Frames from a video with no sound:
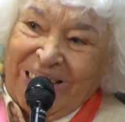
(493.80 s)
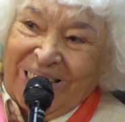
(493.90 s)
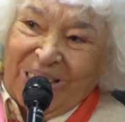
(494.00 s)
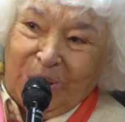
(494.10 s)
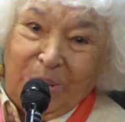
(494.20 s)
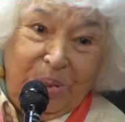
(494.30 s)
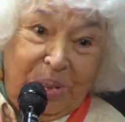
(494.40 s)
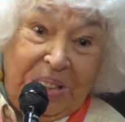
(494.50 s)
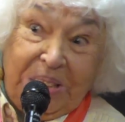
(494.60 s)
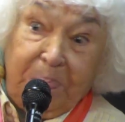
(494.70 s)
So you
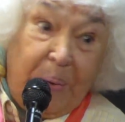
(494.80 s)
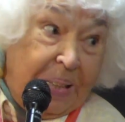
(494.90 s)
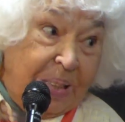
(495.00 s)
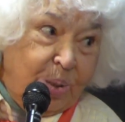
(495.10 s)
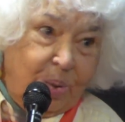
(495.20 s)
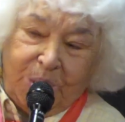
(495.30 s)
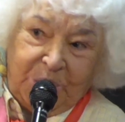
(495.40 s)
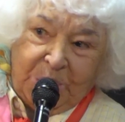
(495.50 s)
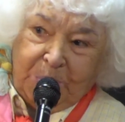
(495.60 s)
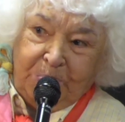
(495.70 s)
see the
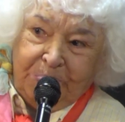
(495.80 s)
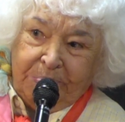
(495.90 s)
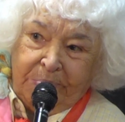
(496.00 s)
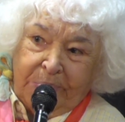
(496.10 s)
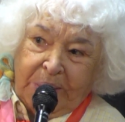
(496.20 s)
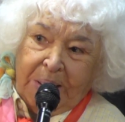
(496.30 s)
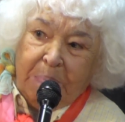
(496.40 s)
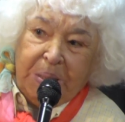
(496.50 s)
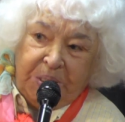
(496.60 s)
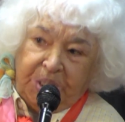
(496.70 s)
paradox.
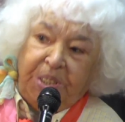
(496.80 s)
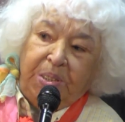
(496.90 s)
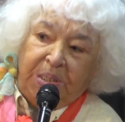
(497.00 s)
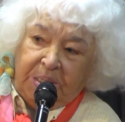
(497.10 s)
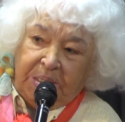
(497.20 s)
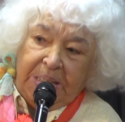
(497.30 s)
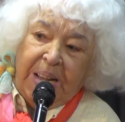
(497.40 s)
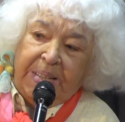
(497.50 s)
But she really